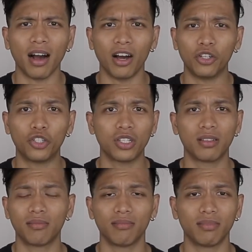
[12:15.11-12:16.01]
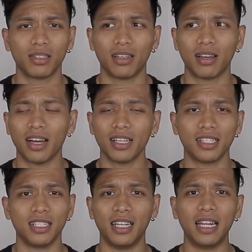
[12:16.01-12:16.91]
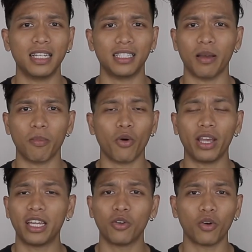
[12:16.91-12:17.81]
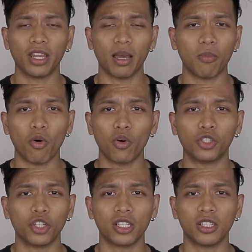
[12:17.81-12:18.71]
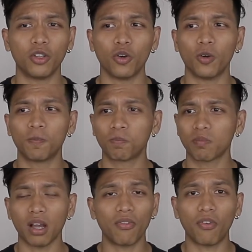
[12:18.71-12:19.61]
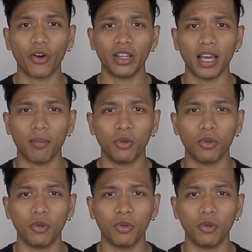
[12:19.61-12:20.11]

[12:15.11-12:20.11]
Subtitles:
you just, guys, delete them or ignore them, or just, you know, avoid them.